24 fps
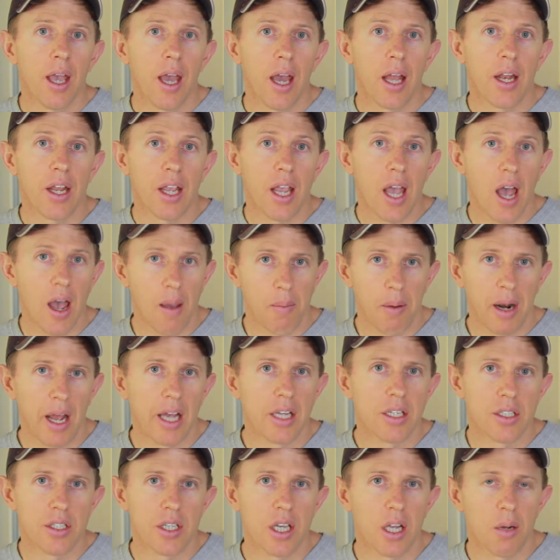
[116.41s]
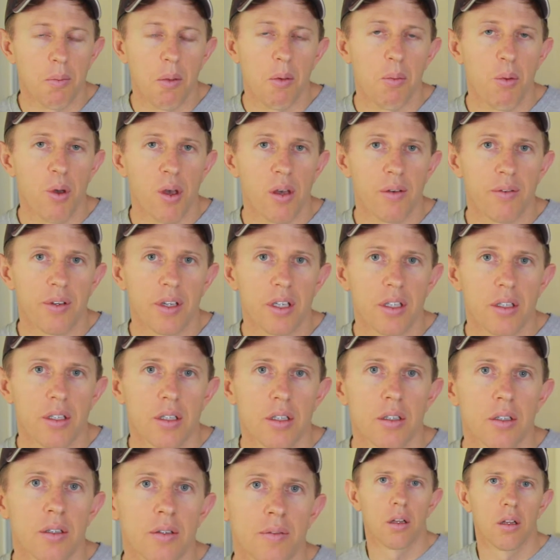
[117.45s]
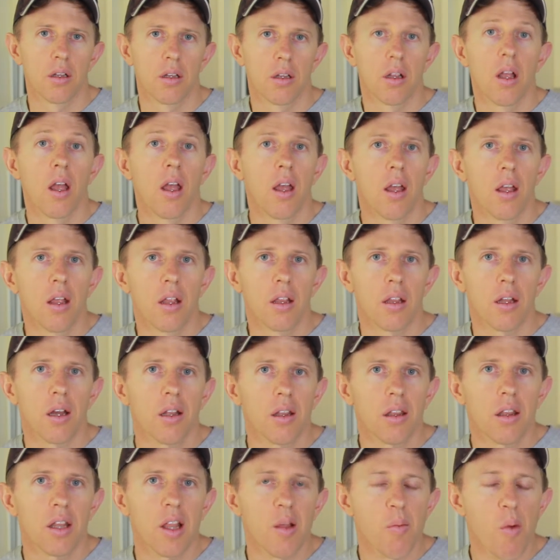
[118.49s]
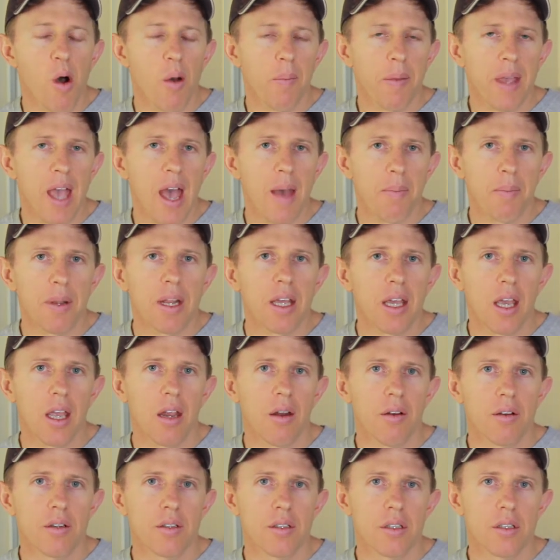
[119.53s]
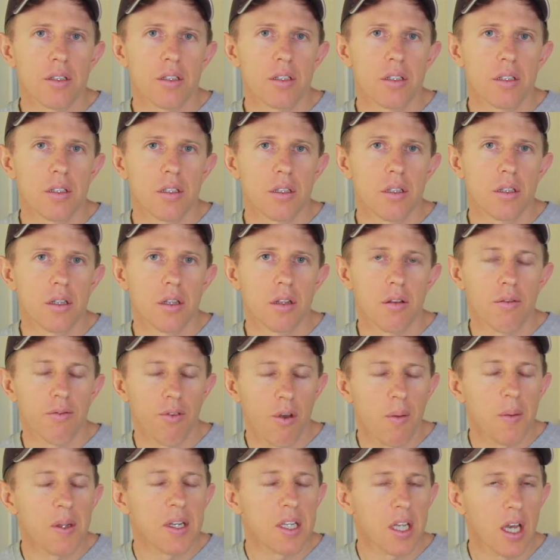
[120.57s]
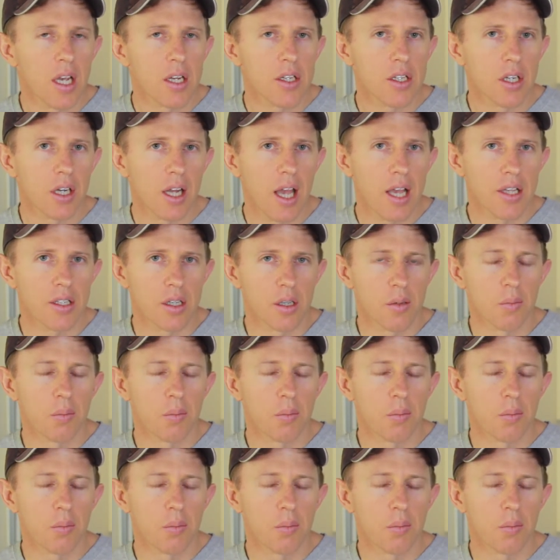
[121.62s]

and your carbonation is going to be perfect. The other thing that might be happening here is this fermentation hasn't